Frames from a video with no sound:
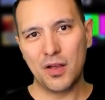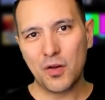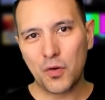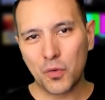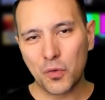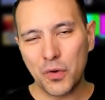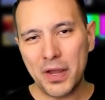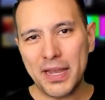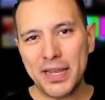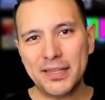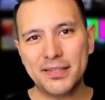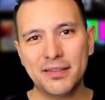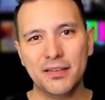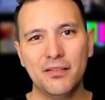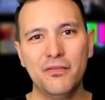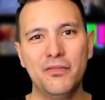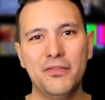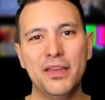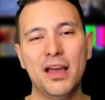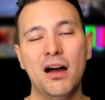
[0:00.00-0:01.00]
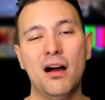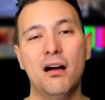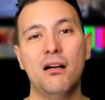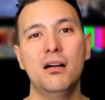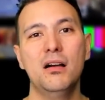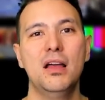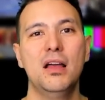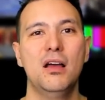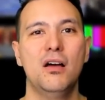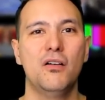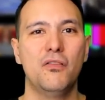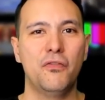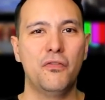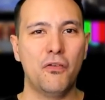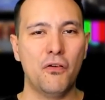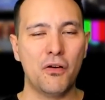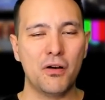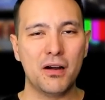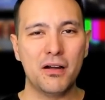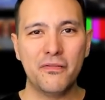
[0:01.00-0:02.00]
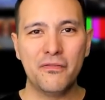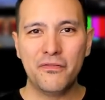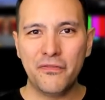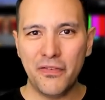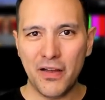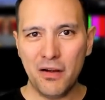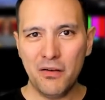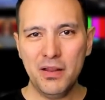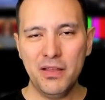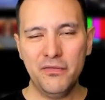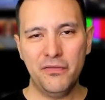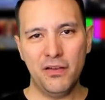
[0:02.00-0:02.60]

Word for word: great VR for a very,